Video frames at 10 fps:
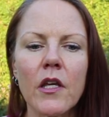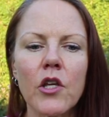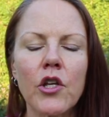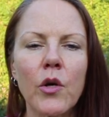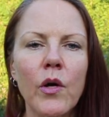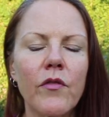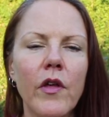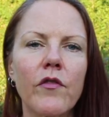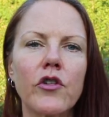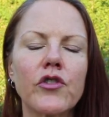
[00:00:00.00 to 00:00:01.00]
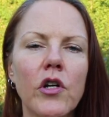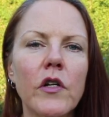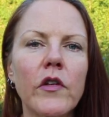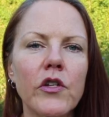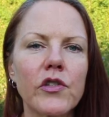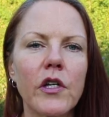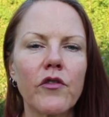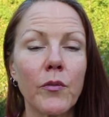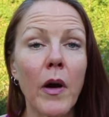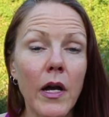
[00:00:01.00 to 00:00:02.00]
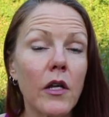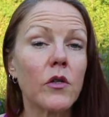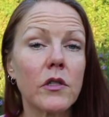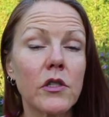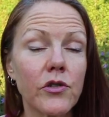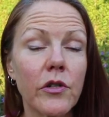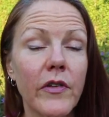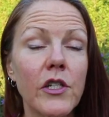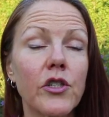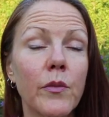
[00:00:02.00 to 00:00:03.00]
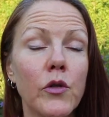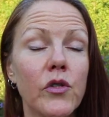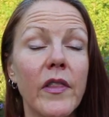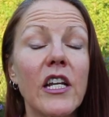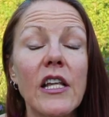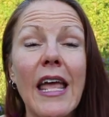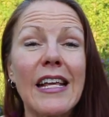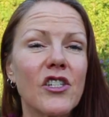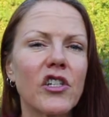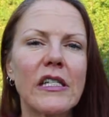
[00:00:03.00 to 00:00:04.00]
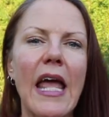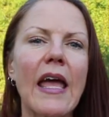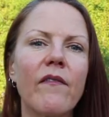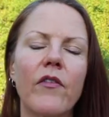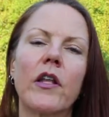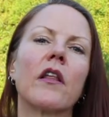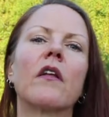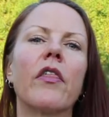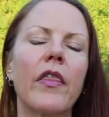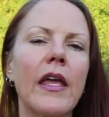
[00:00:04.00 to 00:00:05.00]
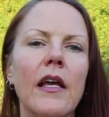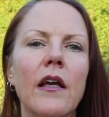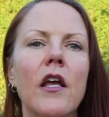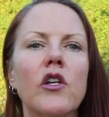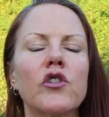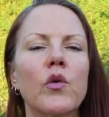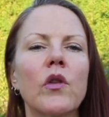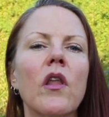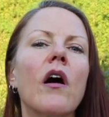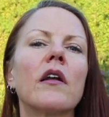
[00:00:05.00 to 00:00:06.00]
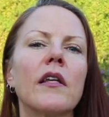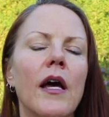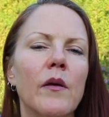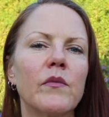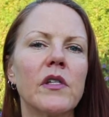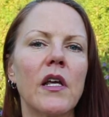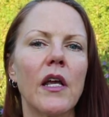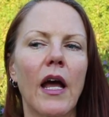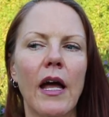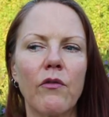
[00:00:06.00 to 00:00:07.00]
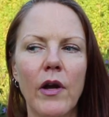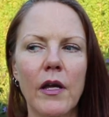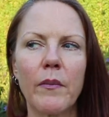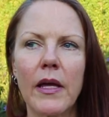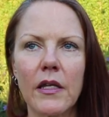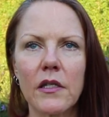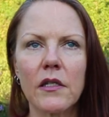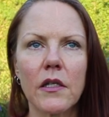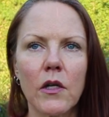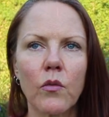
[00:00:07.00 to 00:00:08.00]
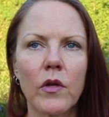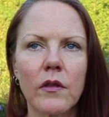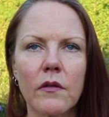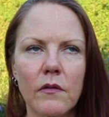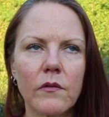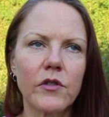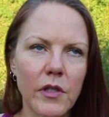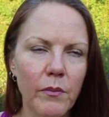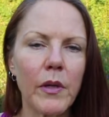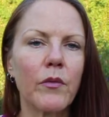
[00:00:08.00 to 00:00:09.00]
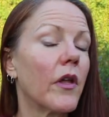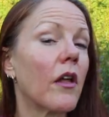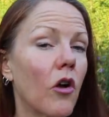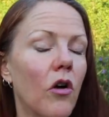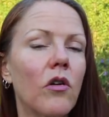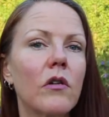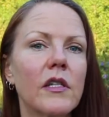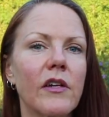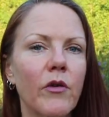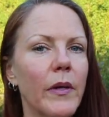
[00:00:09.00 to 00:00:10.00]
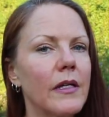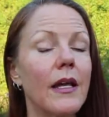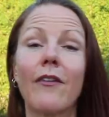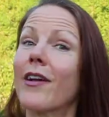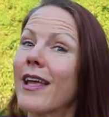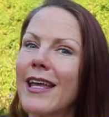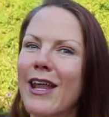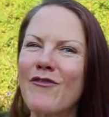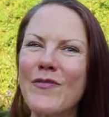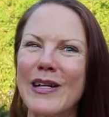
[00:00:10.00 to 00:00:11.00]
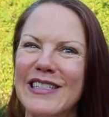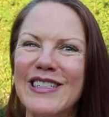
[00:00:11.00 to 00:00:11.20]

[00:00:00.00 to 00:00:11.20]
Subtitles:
if you're starving yourself, your body goes into starvation mode, so then it hangs on to every little thing. So a lot of times I recommend, with some people, not all, because everybody's